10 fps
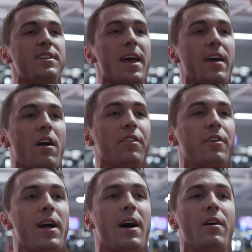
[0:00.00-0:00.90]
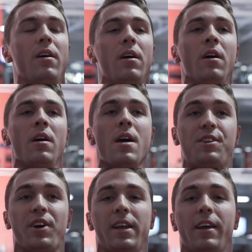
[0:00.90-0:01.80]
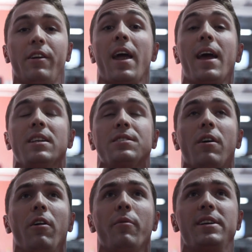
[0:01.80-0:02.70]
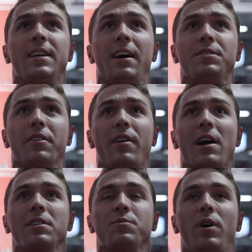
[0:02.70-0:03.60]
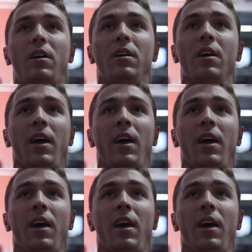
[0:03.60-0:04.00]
staying on the ground, trying to get your hands all the way down to the ground as well,